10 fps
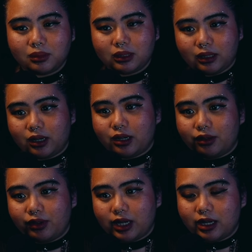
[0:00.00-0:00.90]
Here are the
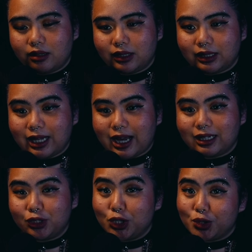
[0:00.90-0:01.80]
videos that
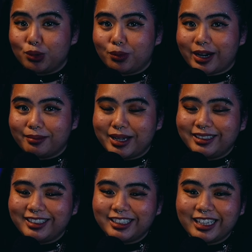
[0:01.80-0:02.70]
YouTube
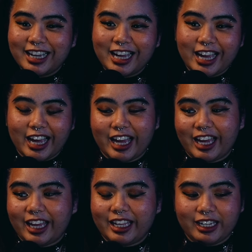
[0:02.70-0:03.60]
recommends.
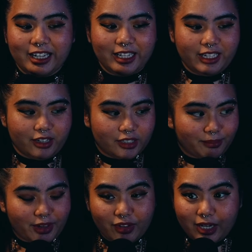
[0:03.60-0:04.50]
And here is
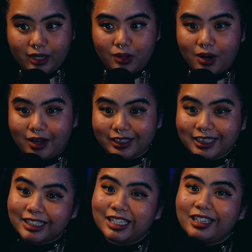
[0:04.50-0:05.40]
my video on
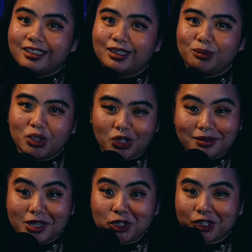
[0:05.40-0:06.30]
stakes, which I
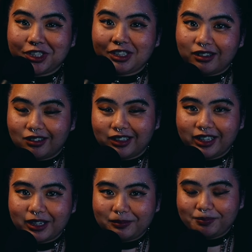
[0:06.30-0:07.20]
mentioned
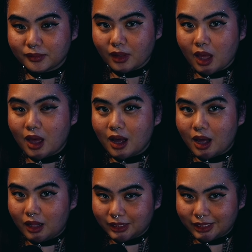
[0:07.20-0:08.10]
earlier.
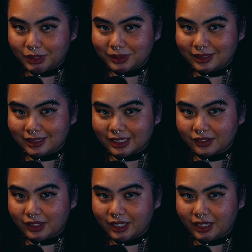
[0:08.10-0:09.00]
I'll see you in the next
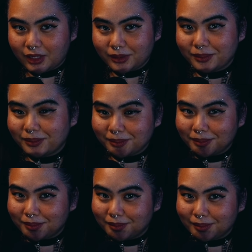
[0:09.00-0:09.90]
video.
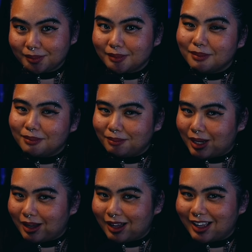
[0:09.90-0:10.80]

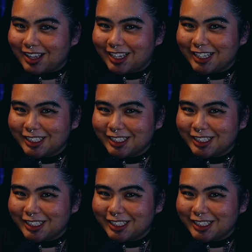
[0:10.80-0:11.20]
Bye.